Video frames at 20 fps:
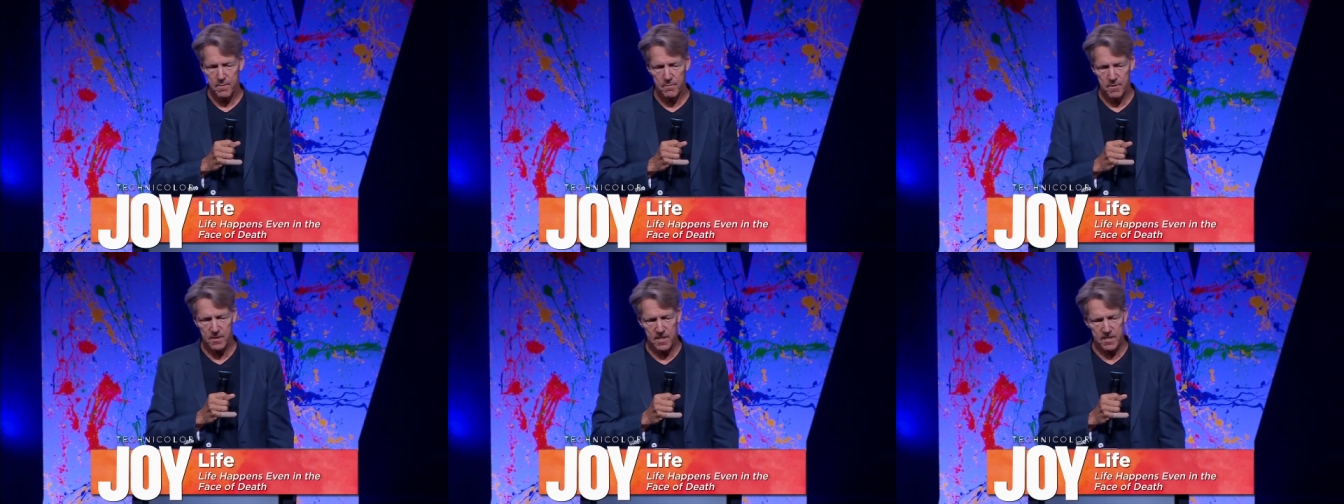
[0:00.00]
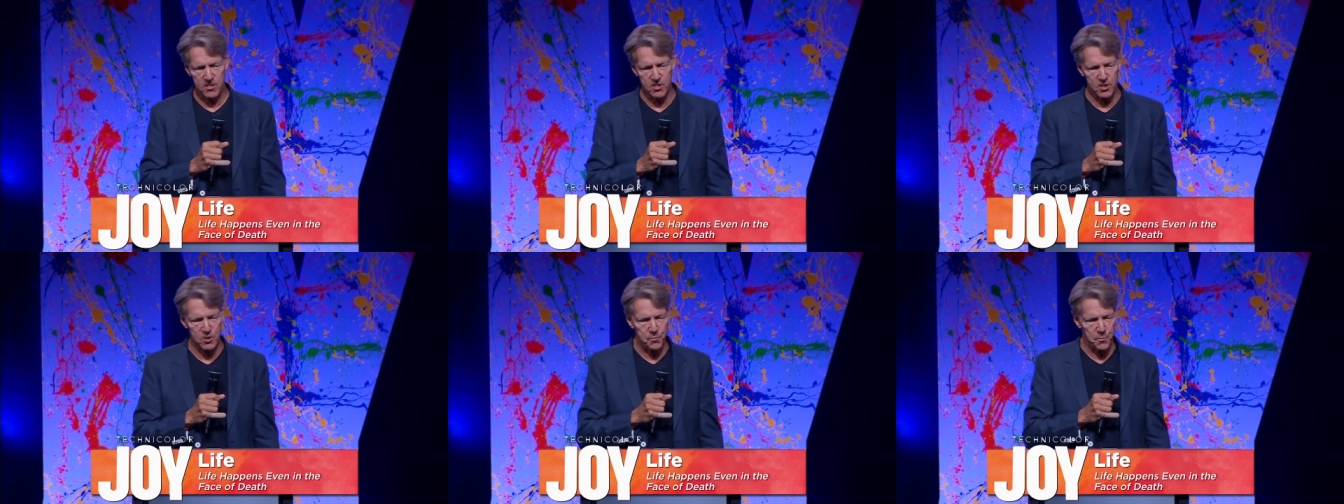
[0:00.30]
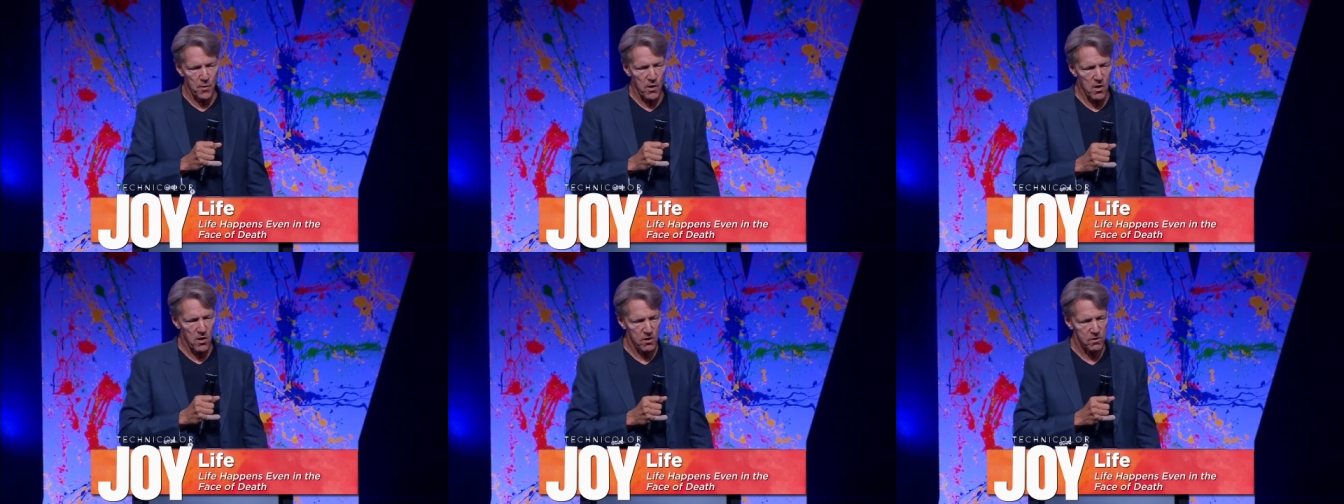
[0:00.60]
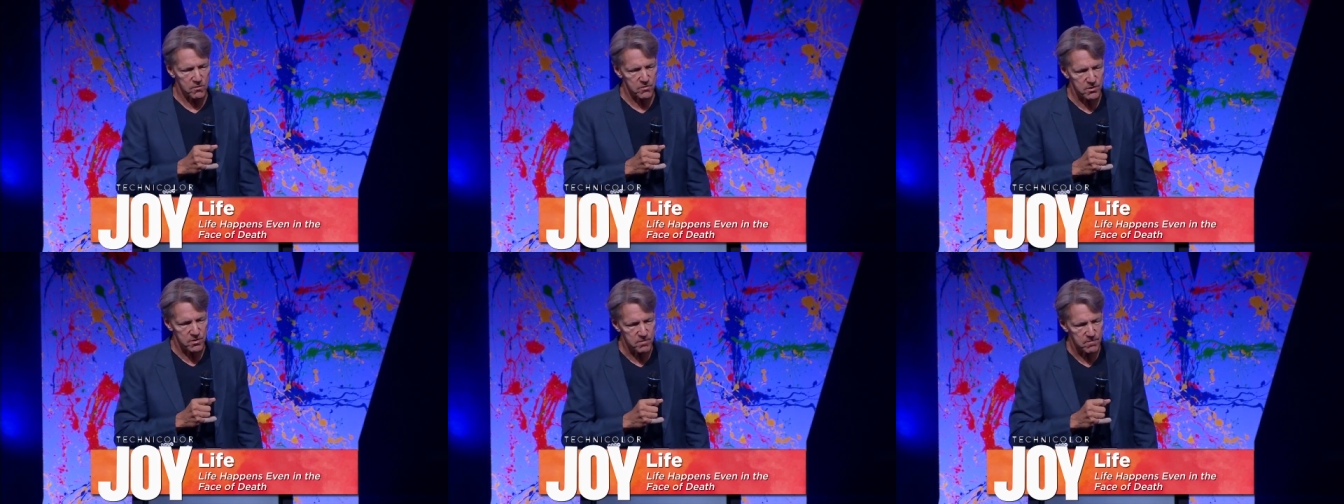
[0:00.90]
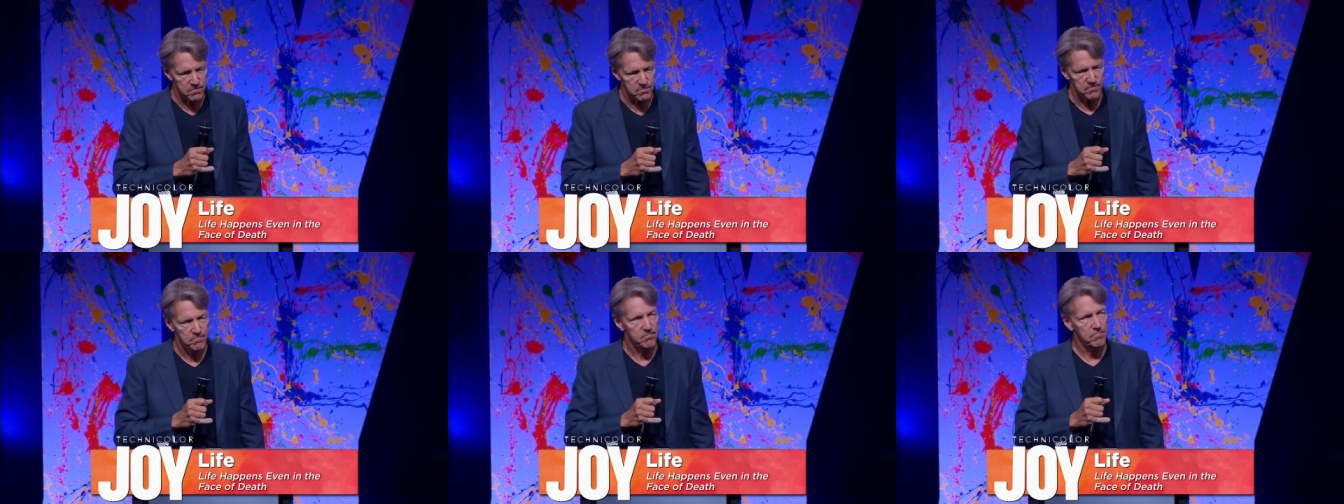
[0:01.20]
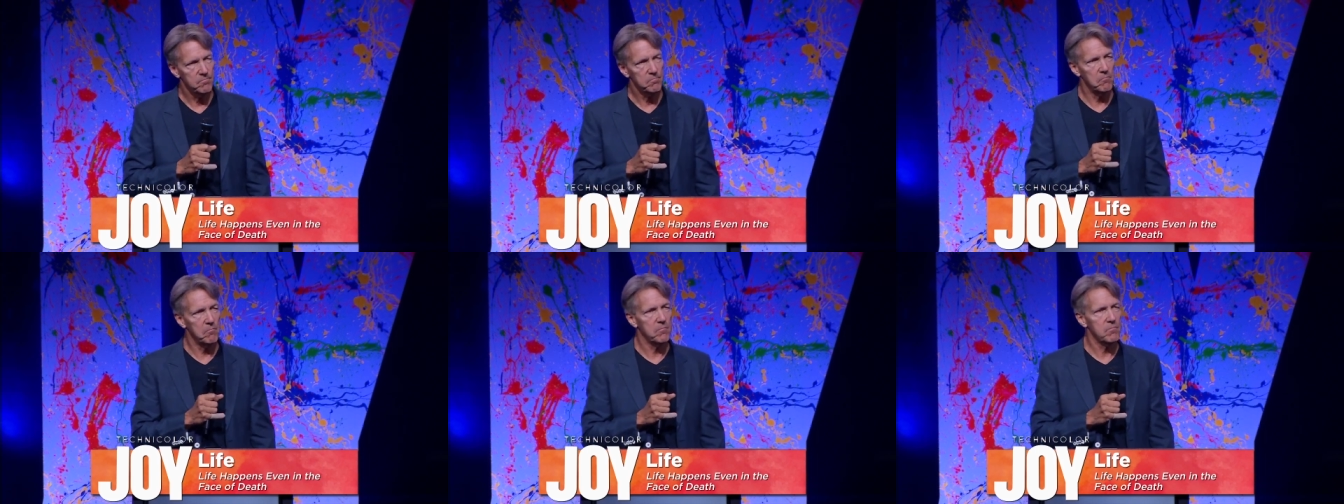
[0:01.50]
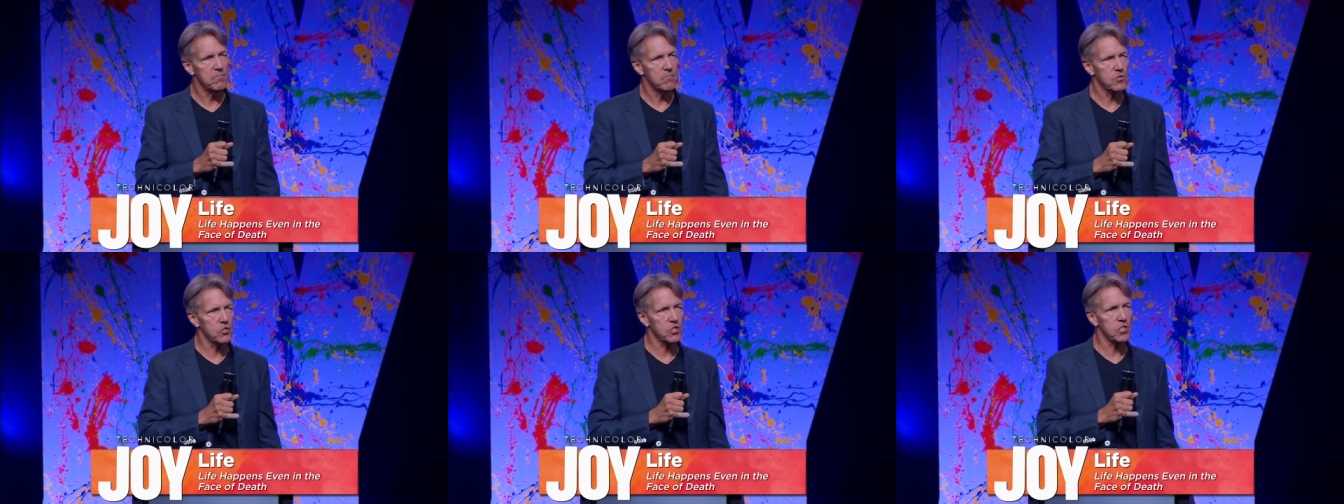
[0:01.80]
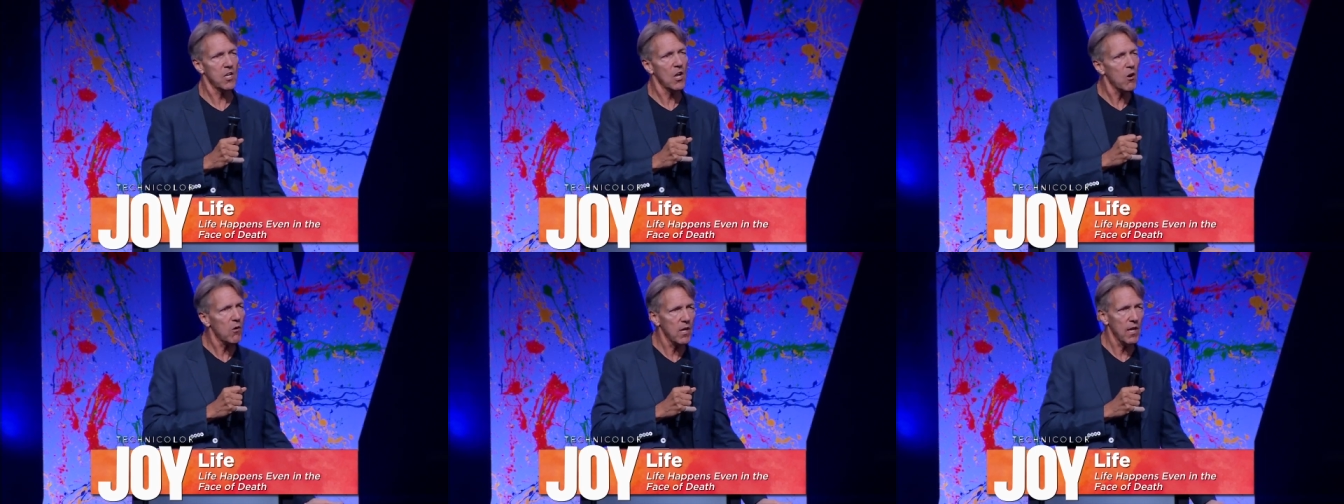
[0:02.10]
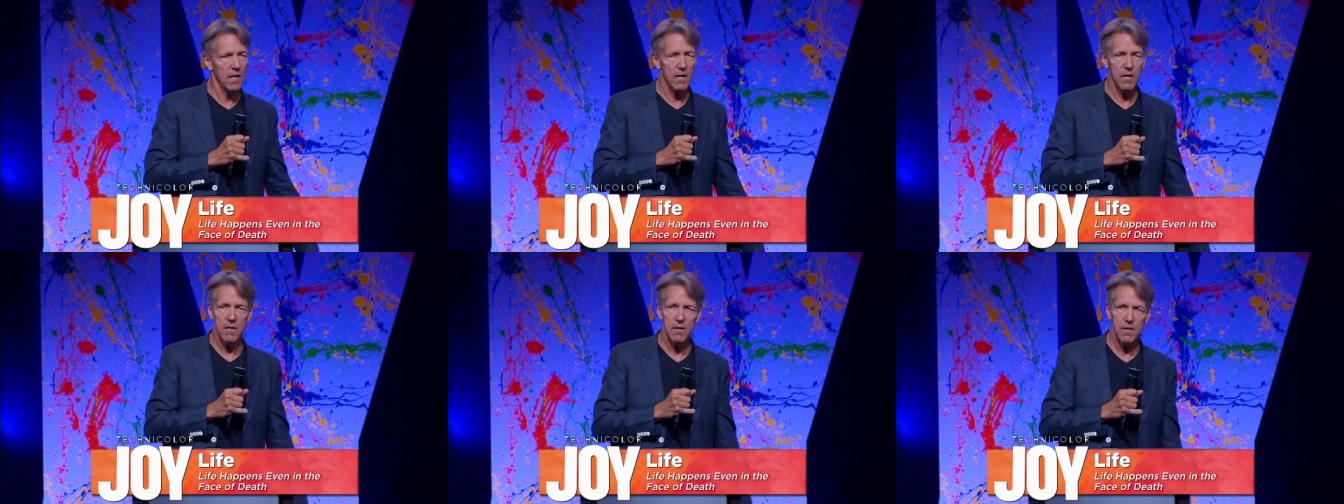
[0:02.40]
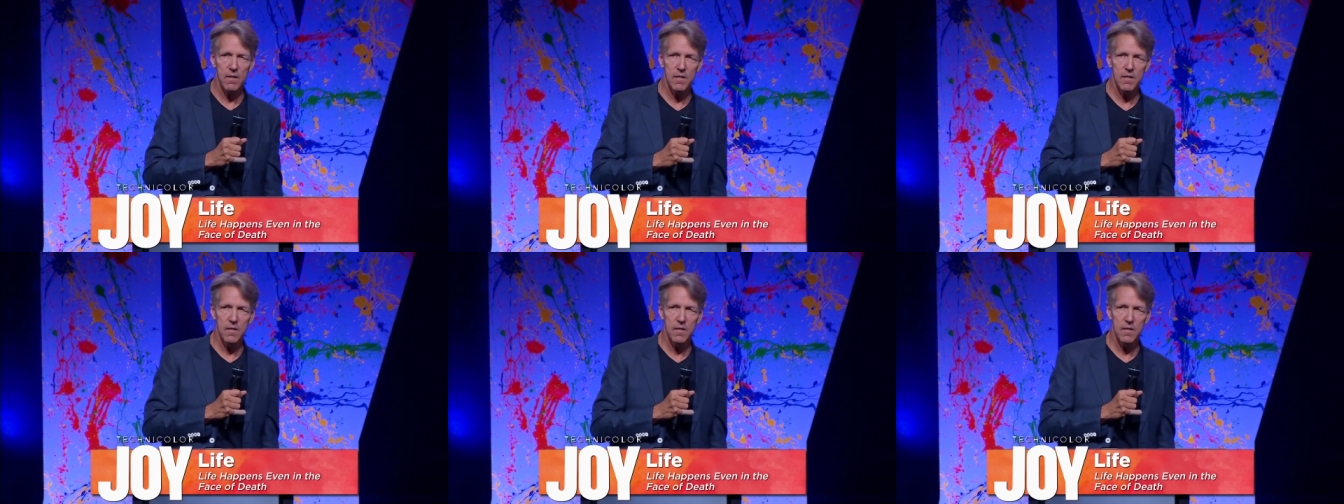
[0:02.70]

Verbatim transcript: But this is Paul's slogan.